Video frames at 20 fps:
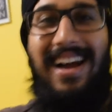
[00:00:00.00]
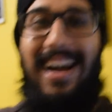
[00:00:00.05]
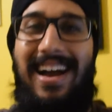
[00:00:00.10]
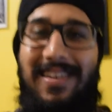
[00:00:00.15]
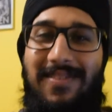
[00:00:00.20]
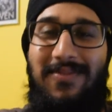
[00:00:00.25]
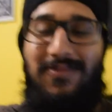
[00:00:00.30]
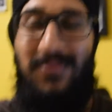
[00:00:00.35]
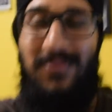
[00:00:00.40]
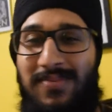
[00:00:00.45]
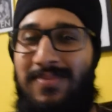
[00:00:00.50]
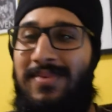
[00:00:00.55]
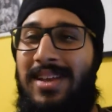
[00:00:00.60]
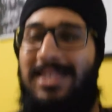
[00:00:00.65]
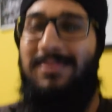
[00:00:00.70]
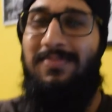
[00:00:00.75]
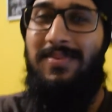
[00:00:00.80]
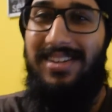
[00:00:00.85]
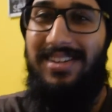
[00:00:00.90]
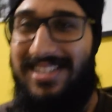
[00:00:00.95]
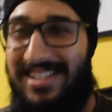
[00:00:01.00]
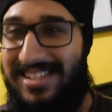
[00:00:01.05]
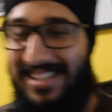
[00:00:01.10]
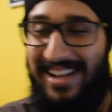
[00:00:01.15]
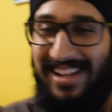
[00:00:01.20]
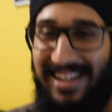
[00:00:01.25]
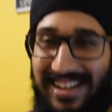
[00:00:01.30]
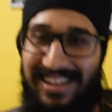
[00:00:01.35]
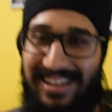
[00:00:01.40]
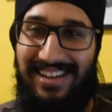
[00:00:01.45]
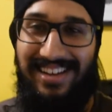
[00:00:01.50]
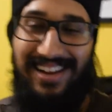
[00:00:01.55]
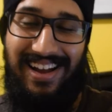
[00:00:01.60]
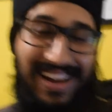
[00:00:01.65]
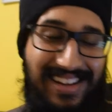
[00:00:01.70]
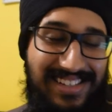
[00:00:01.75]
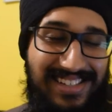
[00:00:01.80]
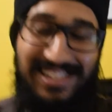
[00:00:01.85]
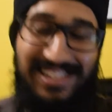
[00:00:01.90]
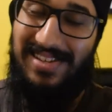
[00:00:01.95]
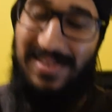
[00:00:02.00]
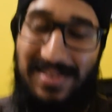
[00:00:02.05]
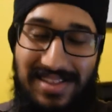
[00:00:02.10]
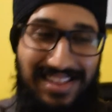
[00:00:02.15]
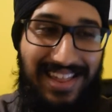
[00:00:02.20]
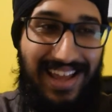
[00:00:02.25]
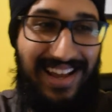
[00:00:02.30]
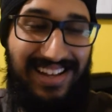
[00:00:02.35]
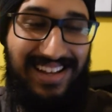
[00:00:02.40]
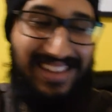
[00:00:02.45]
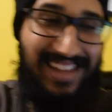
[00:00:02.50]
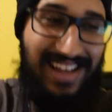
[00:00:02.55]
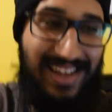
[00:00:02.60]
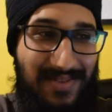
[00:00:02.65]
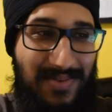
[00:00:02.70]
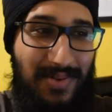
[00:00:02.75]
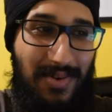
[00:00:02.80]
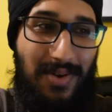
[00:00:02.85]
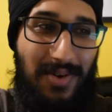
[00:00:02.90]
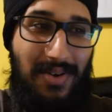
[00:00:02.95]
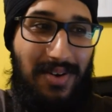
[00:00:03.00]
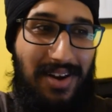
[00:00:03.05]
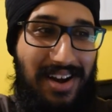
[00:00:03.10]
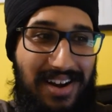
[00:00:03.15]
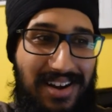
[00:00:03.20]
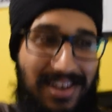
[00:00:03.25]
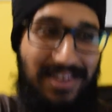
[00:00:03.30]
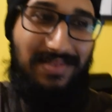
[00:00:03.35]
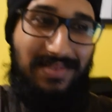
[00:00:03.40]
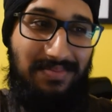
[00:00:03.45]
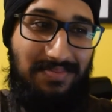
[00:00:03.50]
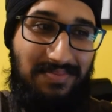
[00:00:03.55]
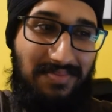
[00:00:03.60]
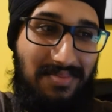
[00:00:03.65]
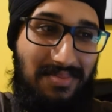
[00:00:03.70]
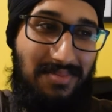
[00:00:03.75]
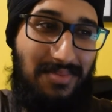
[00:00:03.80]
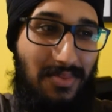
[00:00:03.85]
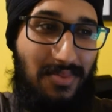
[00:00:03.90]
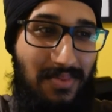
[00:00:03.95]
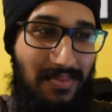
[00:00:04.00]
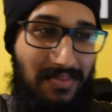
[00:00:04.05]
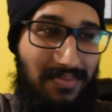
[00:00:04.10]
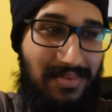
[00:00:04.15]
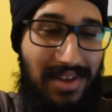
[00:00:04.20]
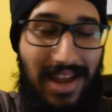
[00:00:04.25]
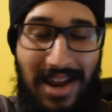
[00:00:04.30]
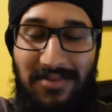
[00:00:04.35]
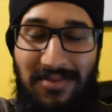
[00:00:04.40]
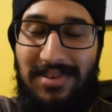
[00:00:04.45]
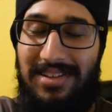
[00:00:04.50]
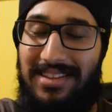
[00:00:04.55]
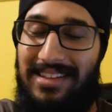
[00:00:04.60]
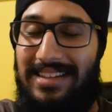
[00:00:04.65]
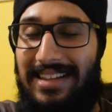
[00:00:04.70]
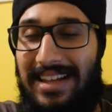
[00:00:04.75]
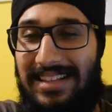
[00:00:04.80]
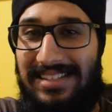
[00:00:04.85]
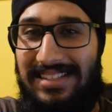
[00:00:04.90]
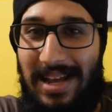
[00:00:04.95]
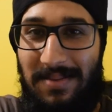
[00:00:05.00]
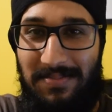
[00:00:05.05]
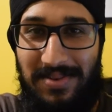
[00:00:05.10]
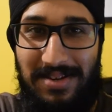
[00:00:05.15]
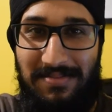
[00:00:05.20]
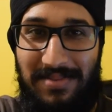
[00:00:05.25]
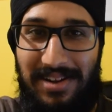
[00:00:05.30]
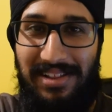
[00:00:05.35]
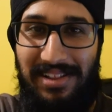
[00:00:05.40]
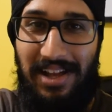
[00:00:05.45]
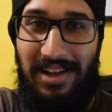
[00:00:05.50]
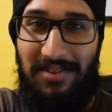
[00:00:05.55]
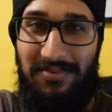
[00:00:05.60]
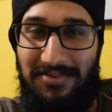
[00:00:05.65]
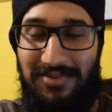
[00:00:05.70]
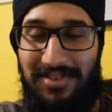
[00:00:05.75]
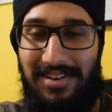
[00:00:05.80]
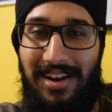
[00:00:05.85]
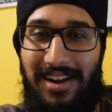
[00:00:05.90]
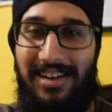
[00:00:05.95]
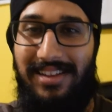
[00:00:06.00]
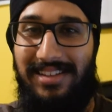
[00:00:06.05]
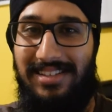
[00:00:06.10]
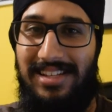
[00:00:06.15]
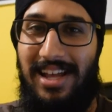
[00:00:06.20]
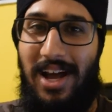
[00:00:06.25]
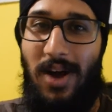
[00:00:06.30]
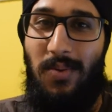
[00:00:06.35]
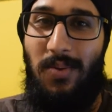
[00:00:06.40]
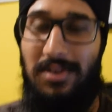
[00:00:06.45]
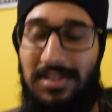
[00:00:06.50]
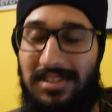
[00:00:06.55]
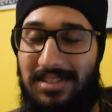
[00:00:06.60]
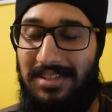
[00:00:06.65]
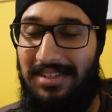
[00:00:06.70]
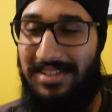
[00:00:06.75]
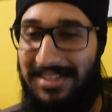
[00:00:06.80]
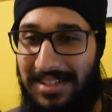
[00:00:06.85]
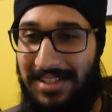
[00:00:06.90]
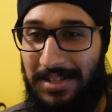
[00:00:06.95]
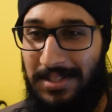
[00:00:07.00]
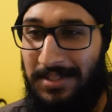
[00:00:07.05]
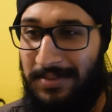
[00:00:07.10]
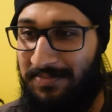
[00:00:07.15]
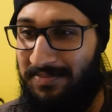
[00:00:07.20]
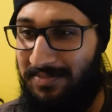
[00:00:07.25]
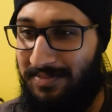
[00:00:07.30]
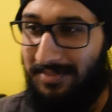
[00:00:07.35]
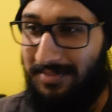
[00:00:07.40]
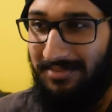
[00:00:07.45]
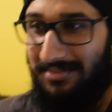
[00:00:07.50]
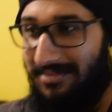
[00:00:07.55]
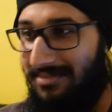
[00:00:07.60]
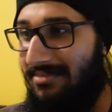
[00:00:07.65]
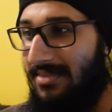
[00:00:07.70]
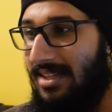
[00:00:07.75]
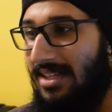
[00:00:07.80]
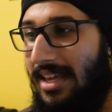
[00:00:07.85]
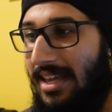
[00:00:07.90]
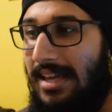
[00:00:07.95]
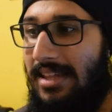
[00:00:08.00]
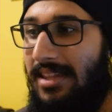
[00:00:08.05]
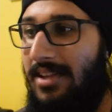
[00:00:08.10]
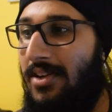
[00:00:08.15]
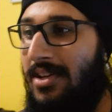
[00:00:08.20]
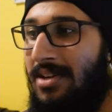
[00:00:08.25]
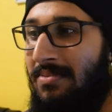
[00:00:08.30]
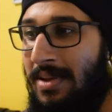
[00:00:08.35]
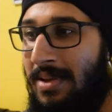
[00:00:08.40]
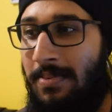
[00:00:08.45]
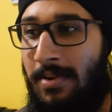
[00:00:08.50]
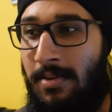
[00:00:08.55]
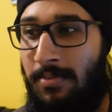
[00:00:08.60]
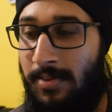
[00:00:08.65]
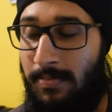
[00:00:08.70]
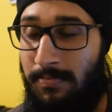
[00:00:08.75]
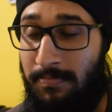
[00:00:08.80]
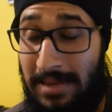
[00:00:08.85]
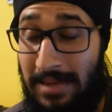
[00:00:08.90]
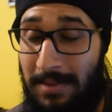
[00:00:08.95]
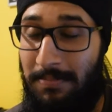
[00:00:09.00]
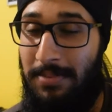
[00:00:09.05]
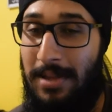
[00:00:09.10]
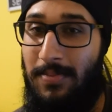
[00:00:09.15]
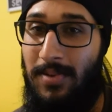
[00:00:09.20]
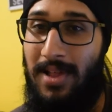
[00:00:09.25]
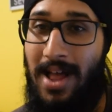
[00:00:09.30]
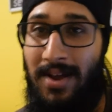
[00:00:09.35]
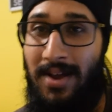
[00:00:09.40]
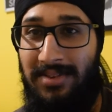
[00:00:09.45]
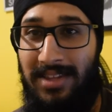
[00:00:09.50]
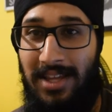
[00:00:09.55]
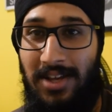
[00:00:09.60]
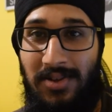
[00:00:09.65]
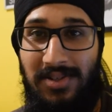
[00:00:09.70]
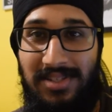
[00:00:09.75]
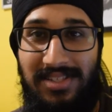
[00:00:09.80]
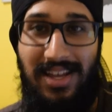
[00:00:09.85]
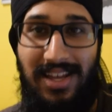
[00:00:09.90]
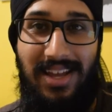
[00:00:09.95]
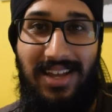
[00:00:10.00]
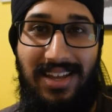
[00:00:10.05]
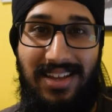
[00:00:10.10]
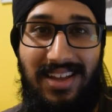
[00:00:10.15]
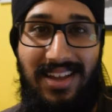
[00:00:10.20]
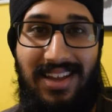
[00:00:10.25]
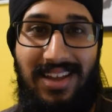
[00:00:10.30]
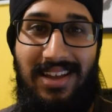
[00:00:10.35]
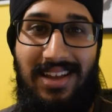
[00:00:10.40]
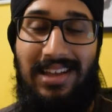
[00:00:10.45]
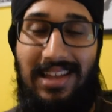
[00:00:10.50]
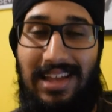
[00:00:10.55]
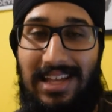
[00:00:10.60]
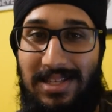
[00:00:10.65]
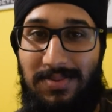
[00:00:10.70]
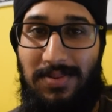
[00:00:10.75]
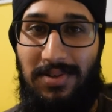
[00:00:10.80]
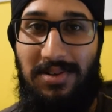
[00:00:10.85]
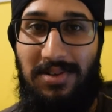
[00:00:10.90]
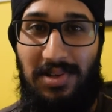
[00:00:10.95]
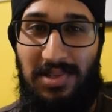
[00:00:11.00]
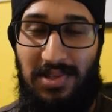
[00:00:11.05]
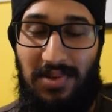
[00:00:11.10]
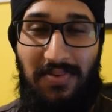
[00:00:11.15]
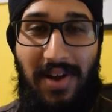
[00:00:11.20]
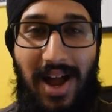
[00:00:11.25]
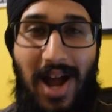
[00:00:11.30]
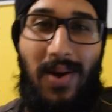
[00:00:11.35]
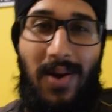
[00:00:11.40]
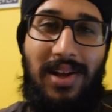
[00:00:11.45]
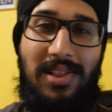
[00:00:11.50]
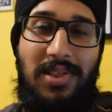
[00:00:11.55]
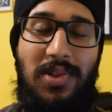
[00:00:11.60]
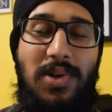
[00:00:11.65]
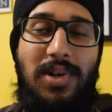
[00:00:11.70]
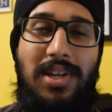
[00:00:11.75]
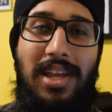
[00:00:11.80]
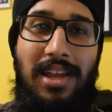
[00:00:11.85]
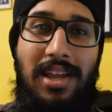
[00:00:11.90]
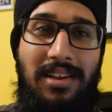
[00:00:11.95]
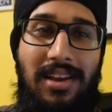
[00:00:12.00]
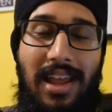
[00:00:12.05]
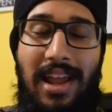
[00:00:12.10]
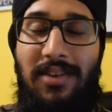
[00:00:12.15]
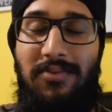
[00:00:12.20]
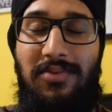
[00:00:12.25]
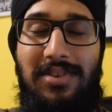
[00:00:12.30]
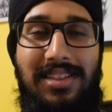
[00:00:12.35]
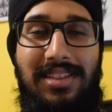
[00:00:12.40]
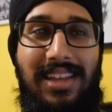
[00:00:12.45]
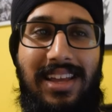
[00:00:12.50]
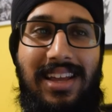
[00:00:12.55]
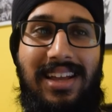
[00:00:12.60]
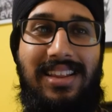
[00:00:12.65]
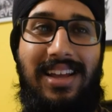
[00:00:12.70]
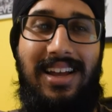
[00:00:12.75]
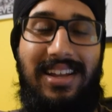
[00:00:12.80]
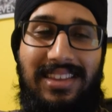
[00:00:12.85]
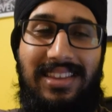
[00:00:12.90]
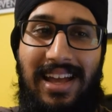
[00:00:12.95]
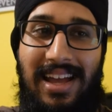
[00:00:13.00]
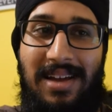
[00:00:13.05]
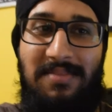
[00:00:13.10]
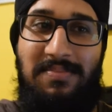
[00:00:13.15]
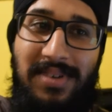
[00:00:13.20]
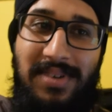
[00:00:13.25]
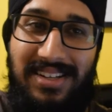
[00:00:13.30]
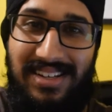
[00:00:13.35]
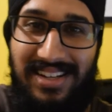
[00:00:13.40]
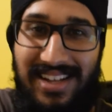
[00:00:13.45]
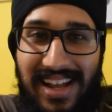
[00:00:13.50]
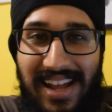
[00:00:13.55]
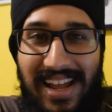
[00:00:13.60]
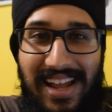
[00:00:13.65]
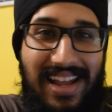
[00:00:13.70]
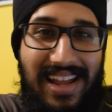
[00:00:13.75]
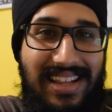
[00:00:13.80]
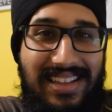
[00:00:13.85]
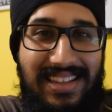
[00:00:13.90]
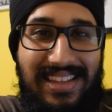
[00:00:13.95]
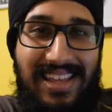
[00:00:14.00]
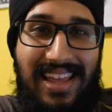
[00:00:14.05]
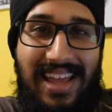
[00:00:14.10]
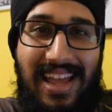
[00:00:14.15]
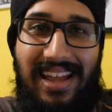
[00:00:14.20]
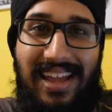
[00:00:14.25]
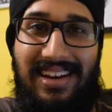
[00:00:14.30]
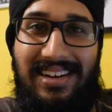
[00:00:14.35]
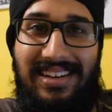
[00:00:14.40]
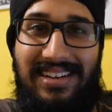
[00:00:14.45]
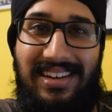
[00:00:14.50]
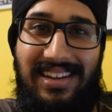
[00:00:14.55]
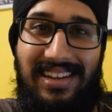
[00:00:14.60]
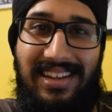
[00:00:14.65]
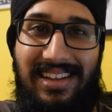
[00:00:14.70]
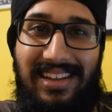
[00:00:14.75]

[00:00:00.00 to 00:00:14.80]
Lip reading: as much as like I just thank that for everything that's happened in my life regarding Star Wars, because yeah, there are gonna be people out there who say it's because of how I look and everything like that, but in the end,